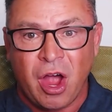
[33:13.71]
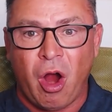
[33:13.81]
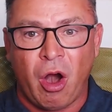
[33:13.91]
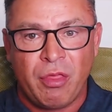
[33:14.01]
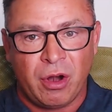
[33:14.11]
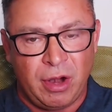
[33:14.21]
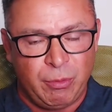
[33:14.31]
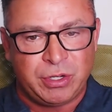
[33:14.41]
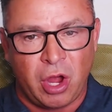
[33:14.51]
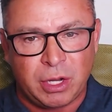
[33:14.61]
Are there, and
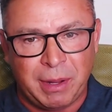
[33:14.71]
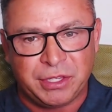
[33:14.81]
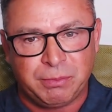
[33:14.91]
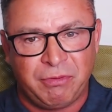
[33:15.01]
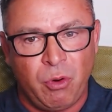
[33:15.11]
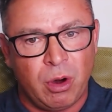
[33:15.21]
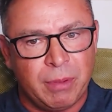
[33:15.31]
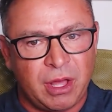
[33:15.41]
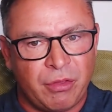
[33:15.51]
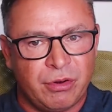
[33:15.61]
we talked about this before,
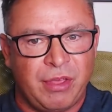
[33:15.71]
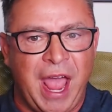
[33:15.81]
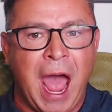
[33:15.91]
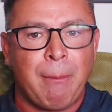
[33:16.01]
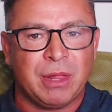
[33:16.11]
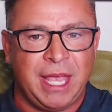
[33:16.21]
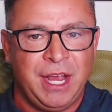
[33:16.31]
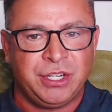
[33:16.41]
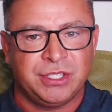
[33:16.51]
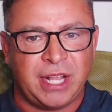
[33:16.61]
but are there the
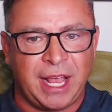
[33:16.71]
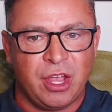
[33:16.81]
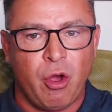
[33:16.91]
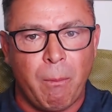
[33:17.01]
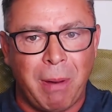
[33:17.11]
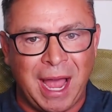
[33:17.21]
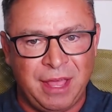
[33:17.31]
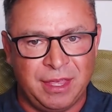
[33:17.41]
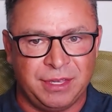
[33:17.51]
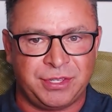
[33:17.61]
applications that I can go buy
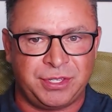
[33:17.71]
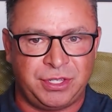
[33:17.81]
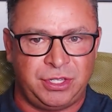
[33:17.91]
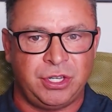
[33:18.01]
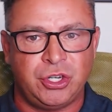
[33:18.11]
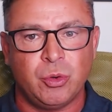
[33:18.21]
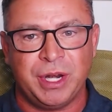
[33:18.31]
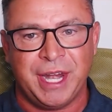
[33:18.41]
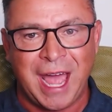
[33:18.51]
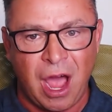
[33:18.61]
this to do it
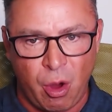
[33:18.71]
now?